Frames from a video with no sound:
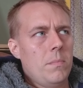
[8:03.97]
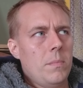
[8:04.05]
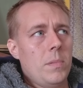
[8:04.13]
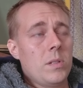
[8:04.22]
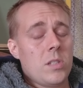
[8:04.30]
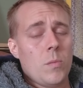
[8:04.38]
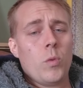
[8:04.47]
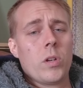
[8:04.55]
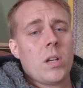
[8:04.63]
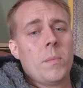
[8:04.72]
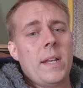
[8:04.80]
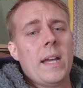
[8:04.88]
but some would
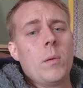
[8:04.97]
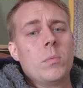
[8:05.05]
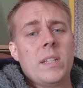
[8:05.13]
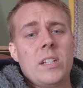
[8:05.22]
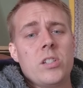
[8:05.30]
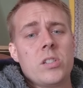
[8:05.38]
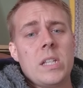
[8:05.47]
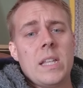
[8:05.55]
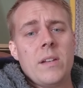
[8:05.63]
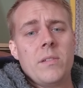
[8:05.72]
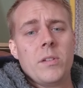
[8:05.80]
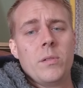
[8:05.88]
come and help and they'd just sit
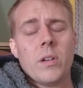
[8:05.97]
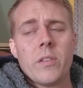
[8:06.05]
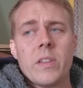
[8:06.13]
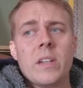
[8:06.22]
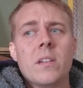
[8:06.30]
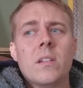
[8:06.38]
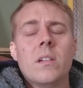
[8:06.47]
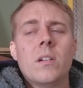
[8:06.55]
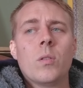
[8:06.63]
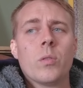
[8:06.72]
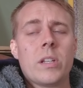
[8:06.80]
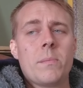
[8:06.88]
there and do nothing
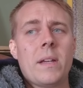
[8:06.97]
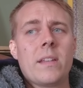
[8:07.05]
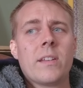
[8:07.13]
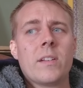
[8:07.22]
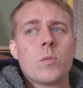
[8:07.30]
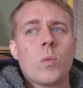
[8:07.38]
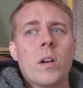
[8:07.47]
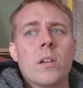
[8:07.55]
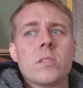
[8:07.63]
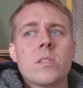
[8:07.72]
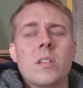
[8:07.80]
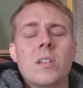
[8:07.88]
or they'd make things
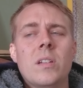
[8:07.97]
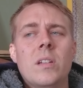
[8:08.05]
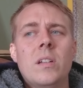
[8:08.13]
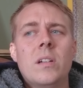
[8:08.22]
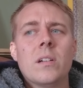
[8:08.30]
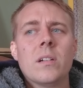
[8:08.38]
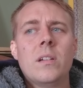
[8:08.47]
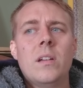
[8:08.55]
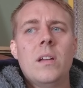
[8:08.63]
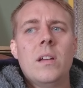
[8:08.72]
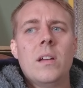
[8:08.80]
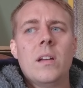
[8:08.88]
worse.
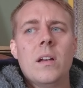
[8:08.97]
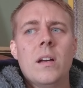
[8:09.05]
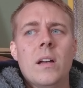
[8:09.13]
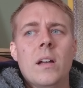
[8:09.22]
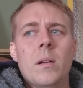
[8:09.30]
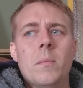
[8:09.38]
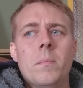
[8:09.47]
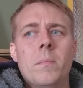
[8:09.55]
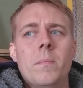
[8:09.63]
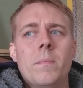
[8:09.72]
Um,